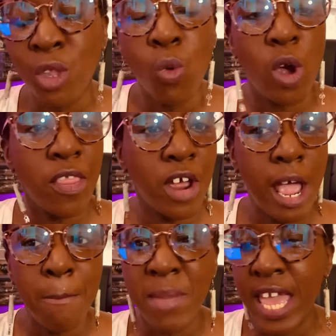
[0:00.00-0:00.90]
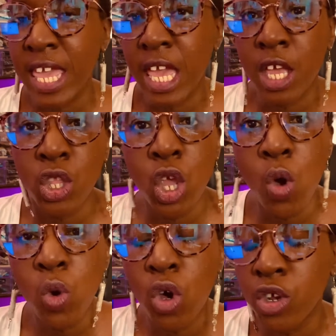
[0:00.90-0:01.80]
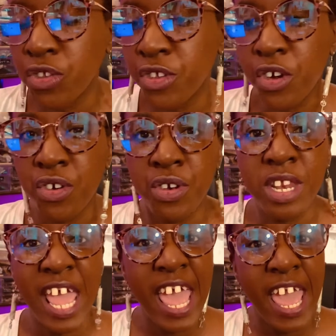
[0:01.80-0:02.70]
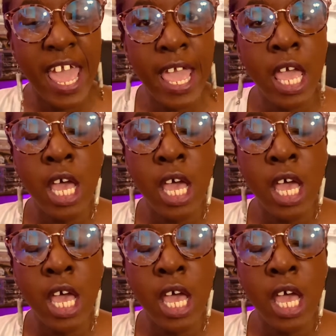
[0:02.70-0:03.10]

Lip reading: whether I'm making a note on a certain day,